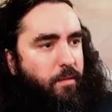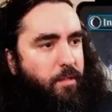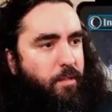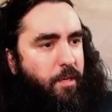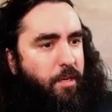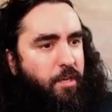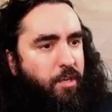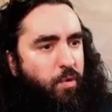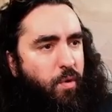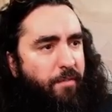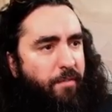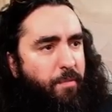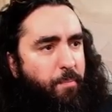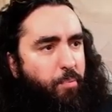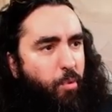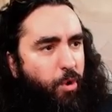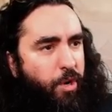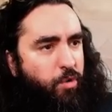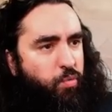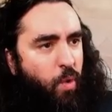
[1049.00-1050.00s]
They do have a
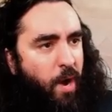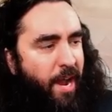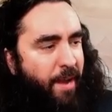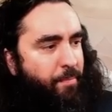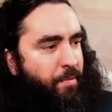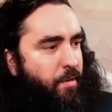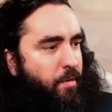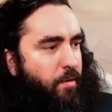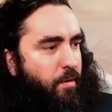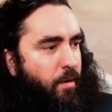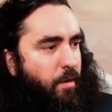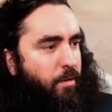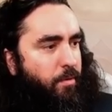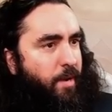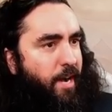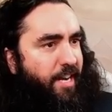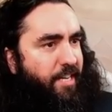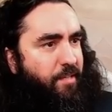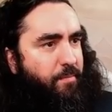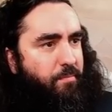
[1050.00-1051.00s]
board wipe.
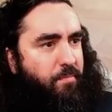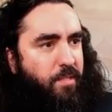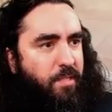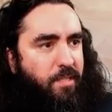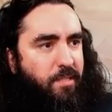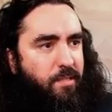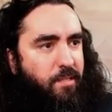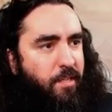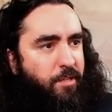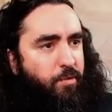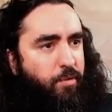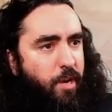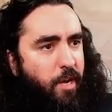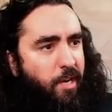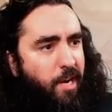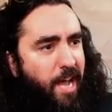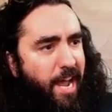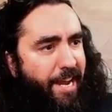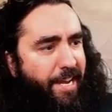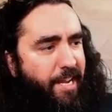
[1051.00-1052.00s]
Alright. I do not
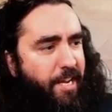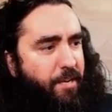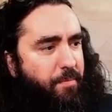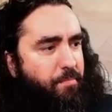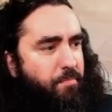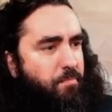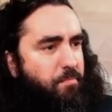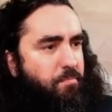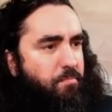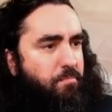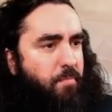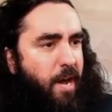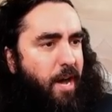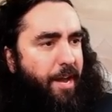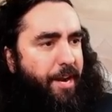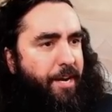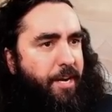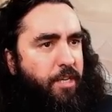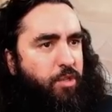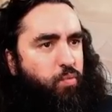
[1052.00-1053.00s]
like it,
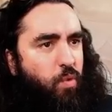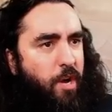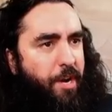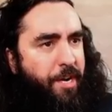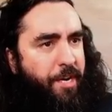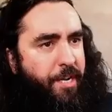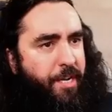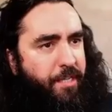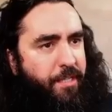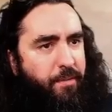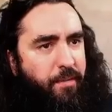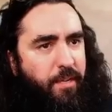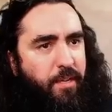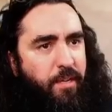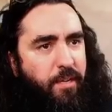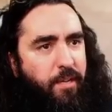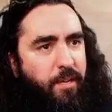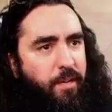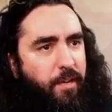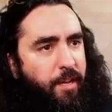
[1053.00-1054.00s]
but it is what it is.
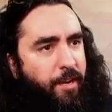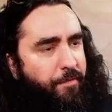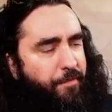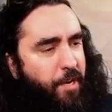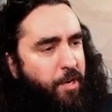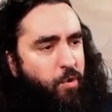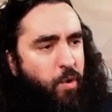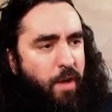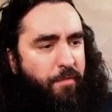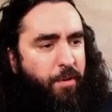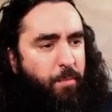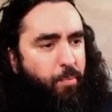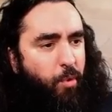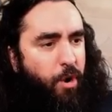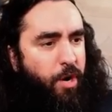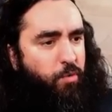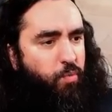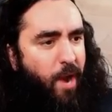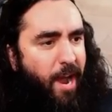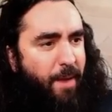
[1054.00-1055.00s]
And if they do have the
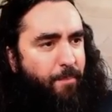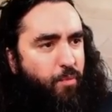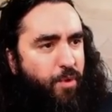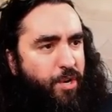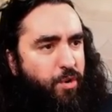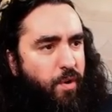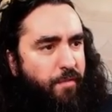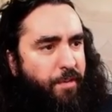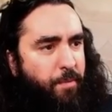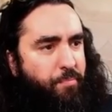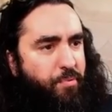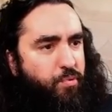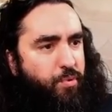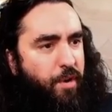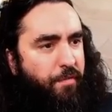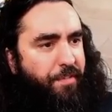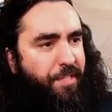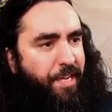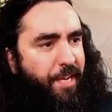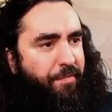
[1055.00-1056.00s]
board wipe, we do have the boon
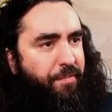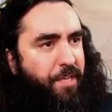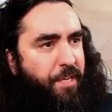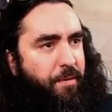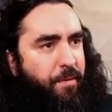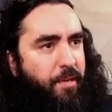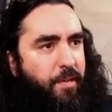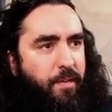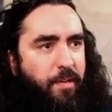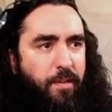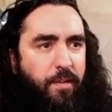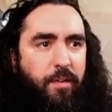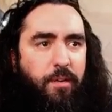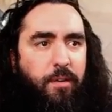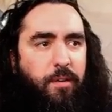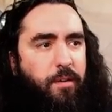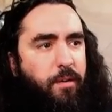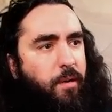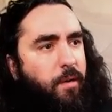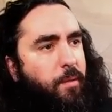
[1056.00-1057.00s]
of safety.
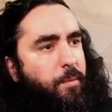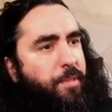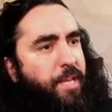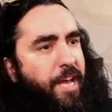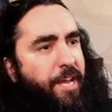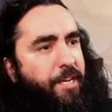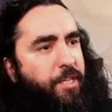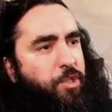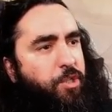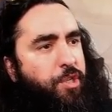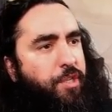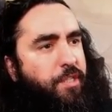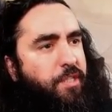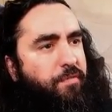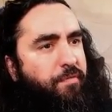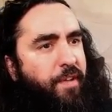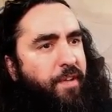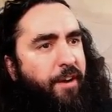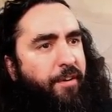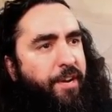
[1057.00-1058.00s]
And that is
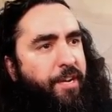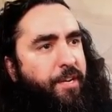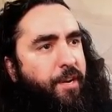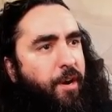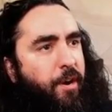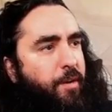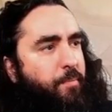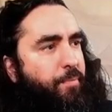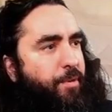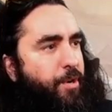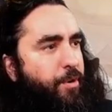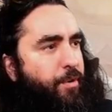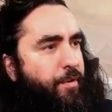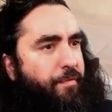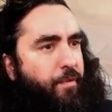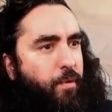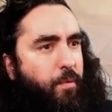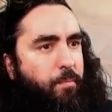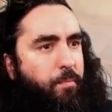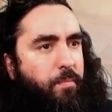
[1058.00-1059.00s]
just very darn
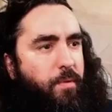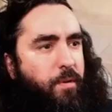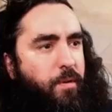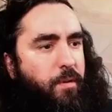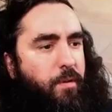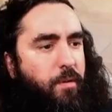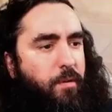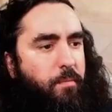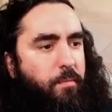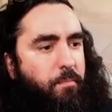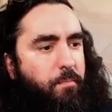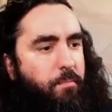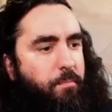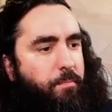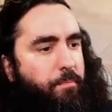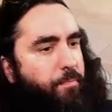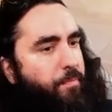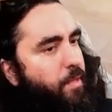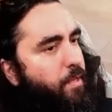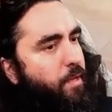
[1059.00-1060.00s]
beautiful.
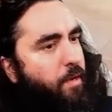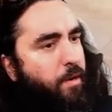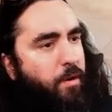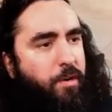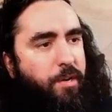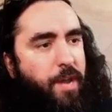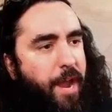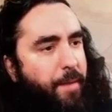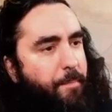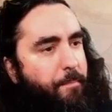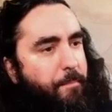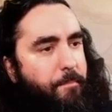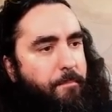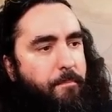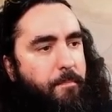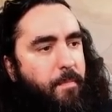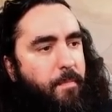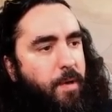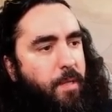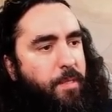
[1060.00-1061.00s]
Okay.
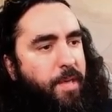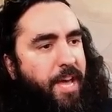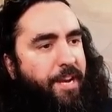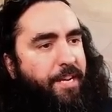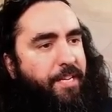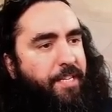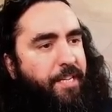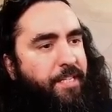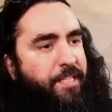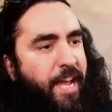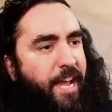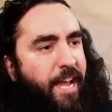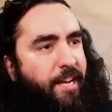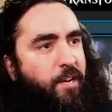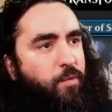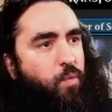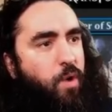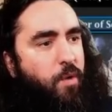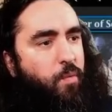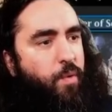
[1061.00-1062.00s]
That is
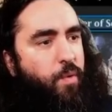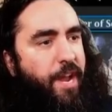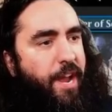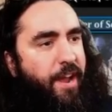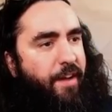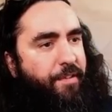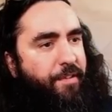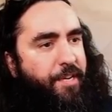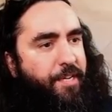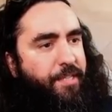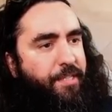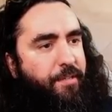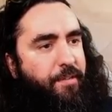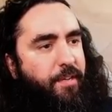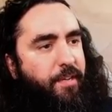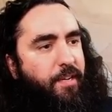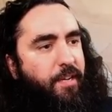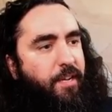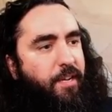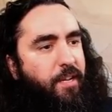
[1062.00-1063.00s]
exactly why we have this.
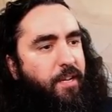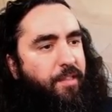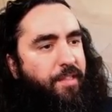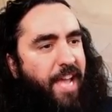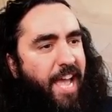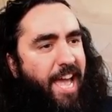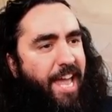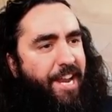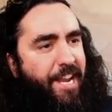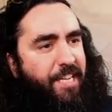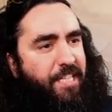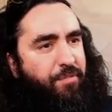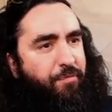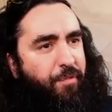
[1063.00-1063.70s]
That is